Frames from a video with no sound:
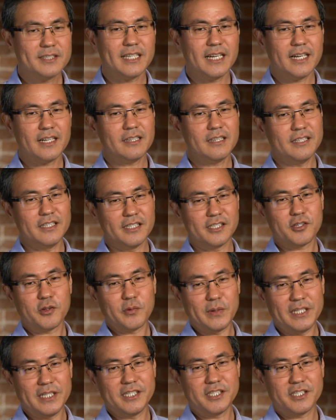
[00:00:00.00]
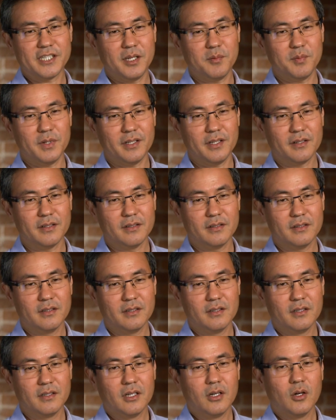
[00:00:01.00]
exactly is 3D shaping?
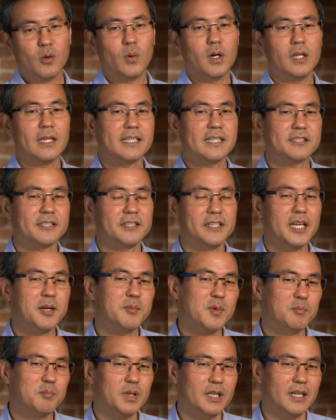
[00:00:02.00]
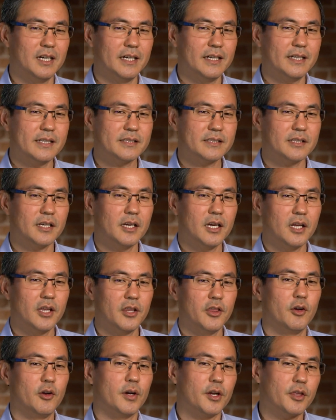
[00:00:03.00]
Well, as the name implies,
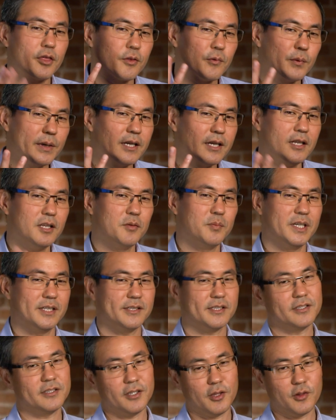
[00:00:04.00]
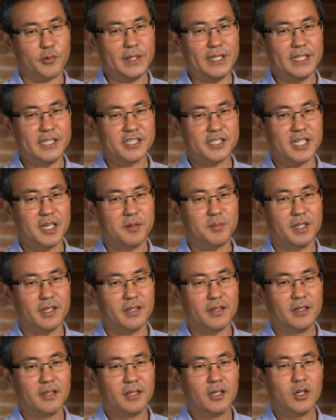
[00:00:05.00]
there are three elements to 3D shaping,
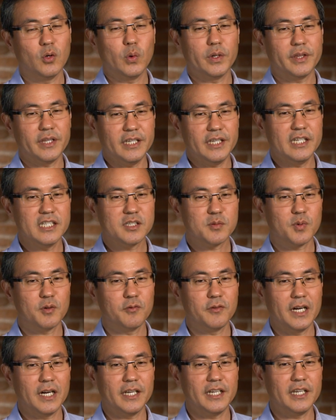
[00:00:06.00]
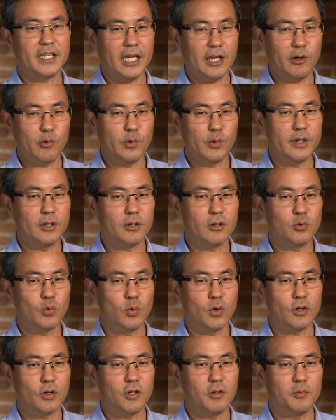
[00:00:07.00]
with each providing a
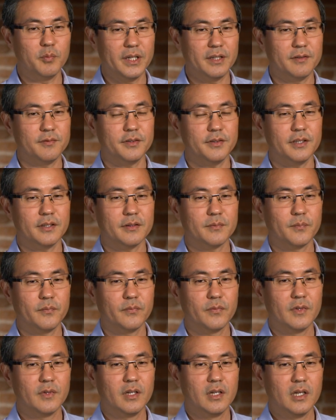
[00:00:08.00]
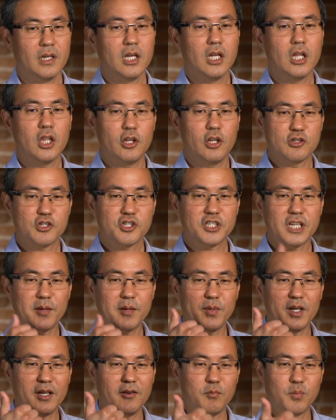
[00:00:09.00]
real-world benefit. There's
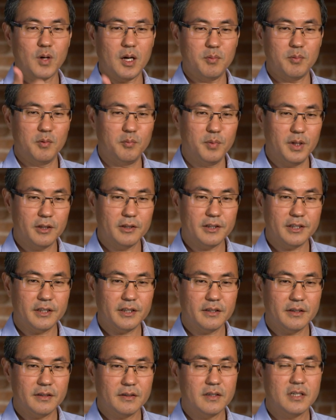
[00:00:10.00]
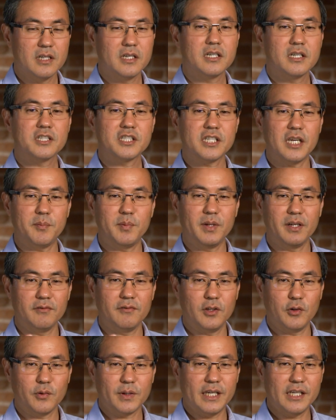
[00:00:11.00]
shaping of probability, shaping
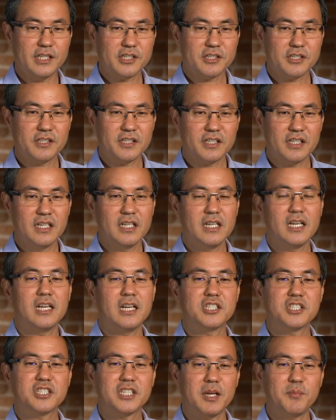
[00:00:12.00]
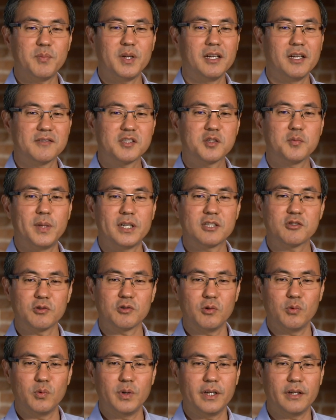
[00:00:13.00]
of location, and shaping of
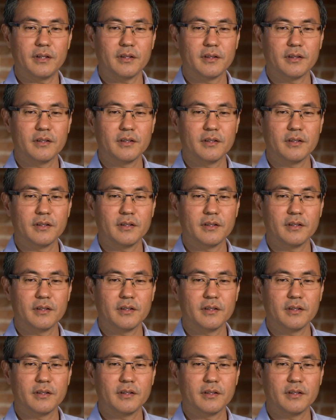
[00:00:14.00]
spectral width.